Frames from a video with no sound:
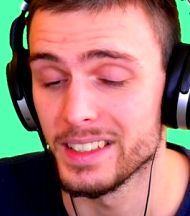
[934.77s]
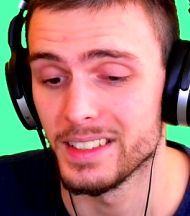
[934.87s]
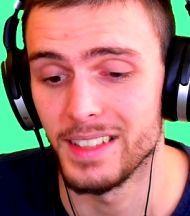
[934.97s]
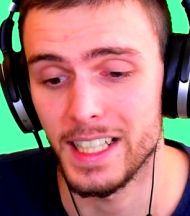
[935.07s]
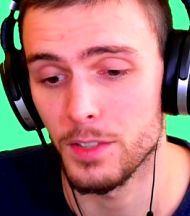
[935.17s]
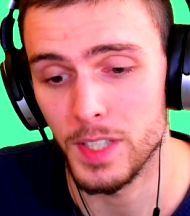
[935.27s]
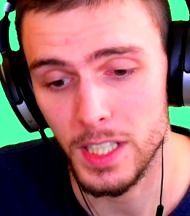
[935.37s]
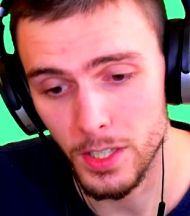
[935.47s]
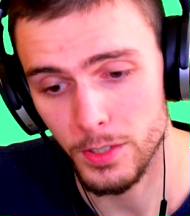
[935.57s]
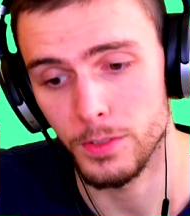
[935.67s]
Like the
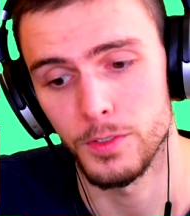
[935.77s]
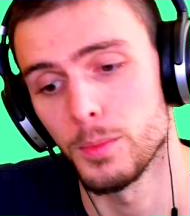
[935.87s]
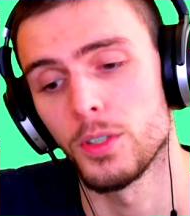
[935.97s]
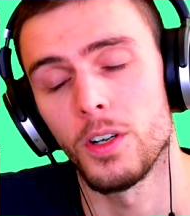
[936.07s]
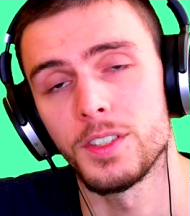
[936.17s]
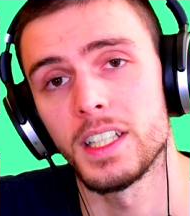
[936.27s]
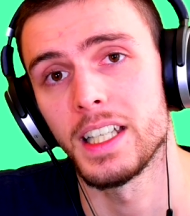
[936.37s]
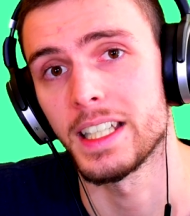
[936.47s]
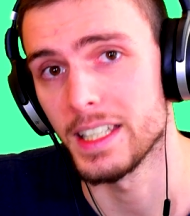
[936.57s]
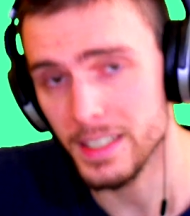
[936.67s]
video for more content
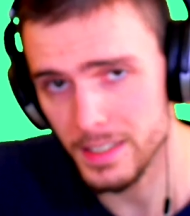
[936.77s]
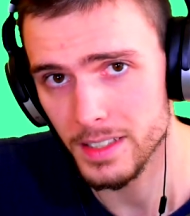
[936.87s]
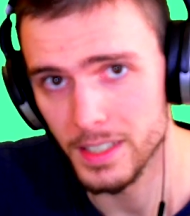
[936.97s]
like this.